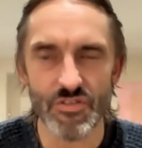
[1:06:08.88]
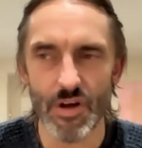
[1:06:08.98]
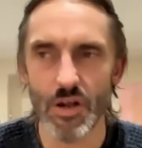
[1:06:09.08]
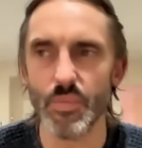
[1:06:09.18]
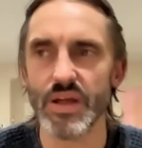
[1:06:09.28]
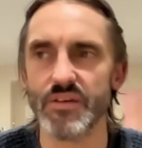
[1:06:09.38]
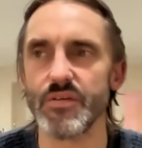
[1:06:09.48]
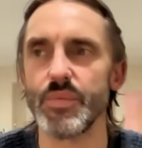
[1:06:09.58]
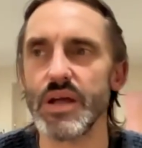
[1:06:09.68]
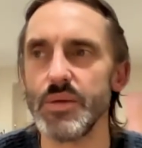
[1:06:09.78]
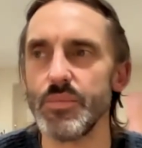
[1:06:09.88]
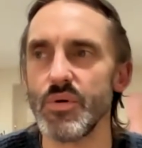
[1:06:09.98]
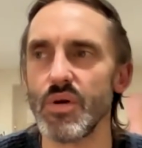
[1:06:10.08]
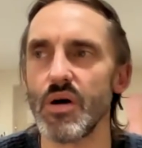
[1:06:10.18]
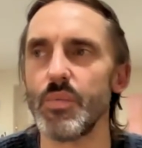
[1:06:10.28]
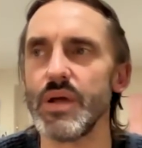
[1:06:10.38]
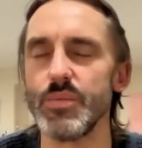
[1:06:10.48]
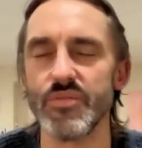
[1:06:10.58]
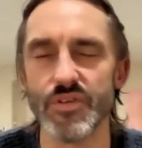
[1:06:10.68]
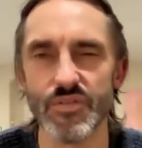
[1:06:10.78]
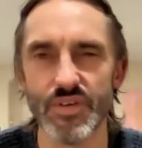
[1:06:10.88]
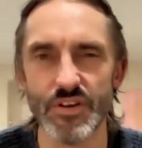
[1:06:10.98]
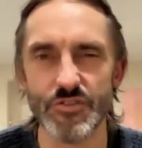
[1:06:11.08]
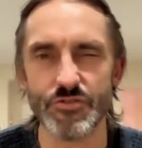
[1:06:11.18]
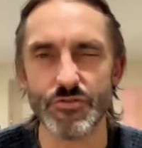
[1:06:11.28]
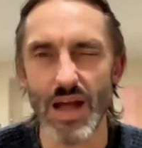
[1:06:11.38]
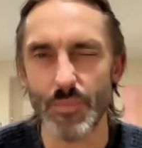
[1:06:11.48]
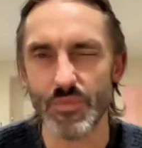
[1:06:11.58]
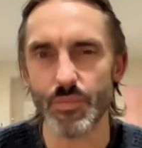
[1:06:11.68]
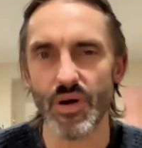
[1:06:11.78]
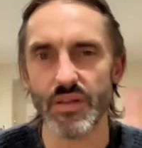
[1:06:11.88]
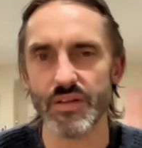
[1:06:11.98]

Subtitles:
claustrophobic for people. People feel very trapped by their